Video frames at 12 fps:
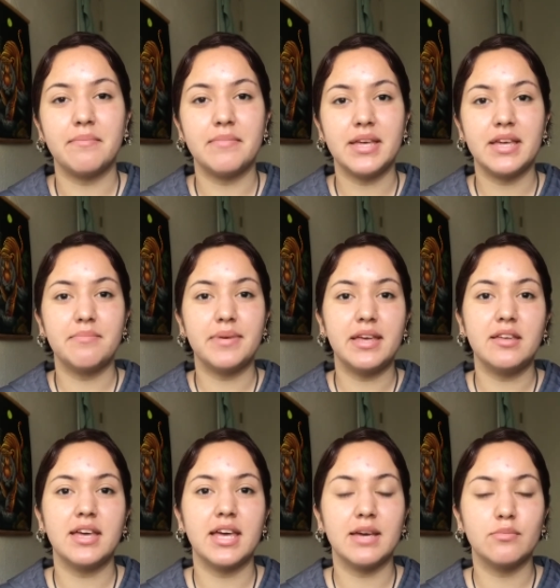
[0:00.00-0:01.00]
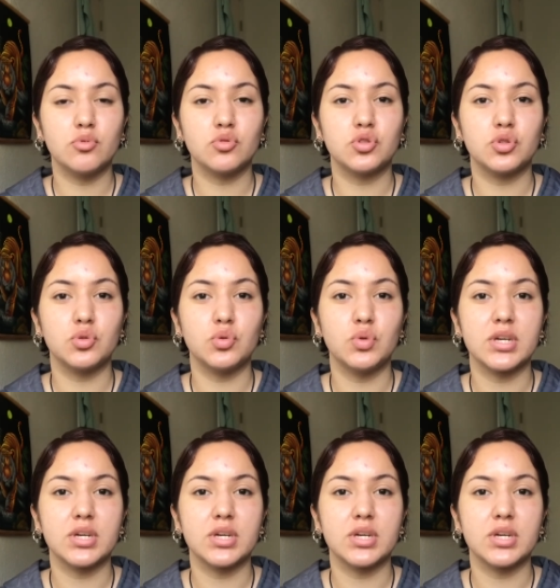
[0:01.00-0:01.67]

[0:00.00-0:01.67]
me being able to